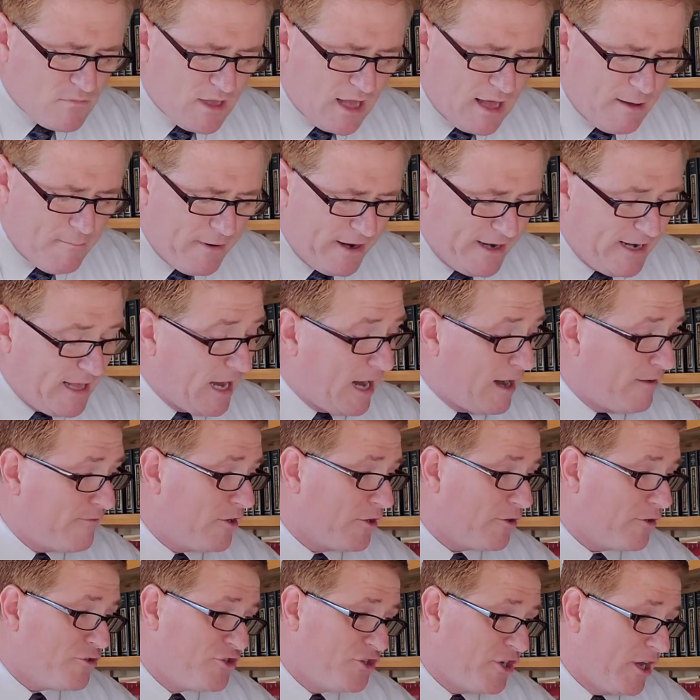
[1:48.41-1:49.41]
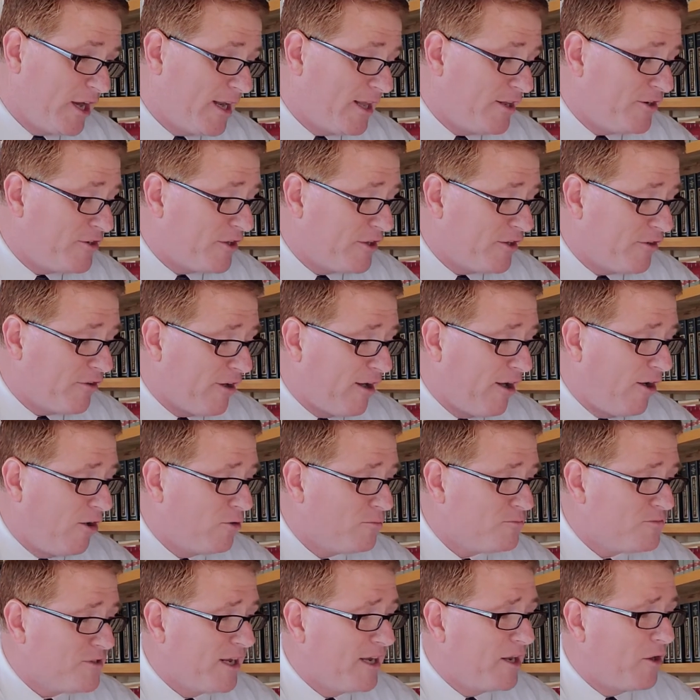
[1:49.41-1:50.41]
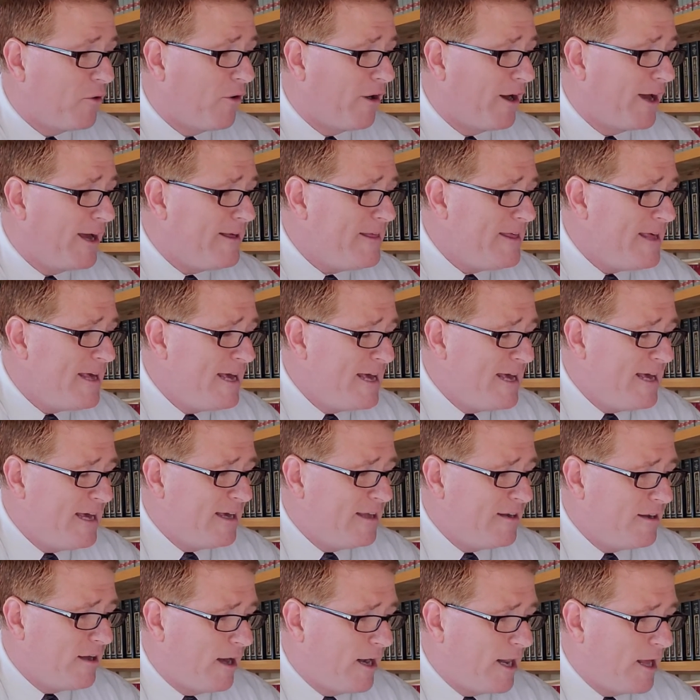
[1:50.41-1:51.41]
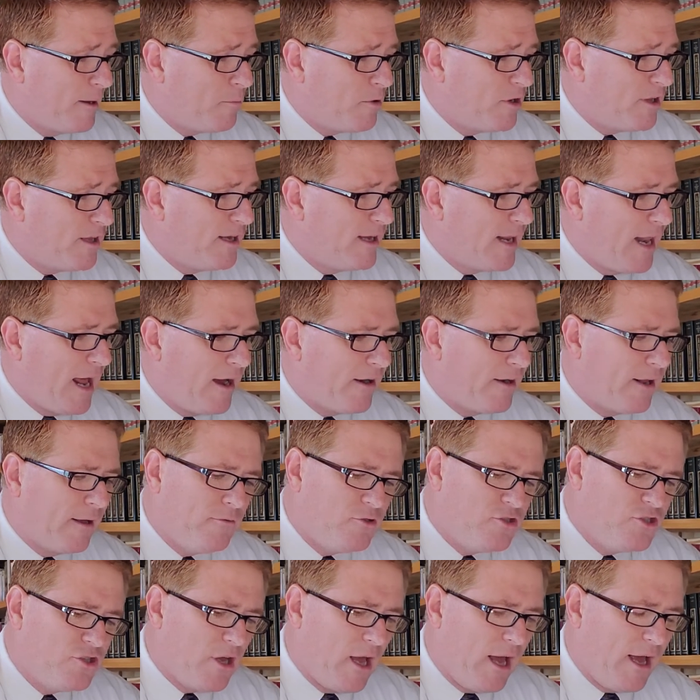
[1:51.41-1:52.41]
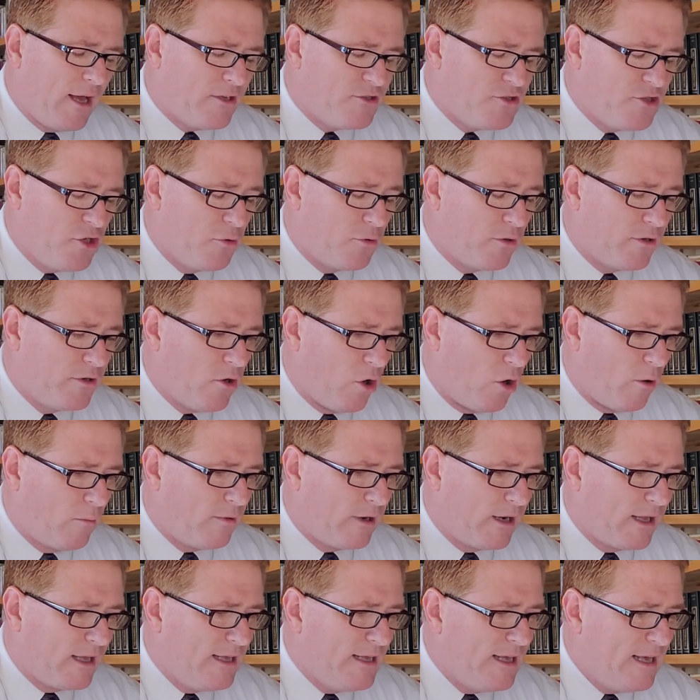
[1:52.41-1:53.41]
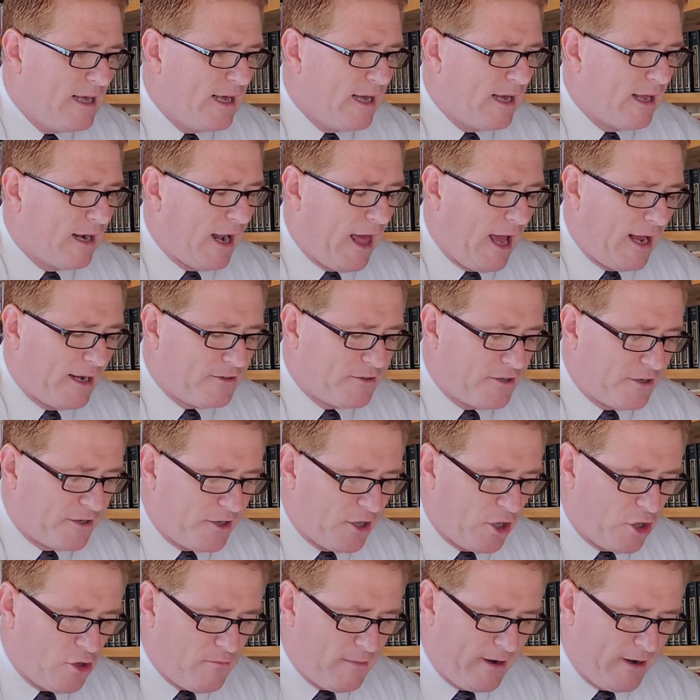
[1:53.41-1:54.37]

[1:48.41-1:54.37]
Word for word: and many of you are shut into your homes anyway, not able to get out as, as you would normally like to do.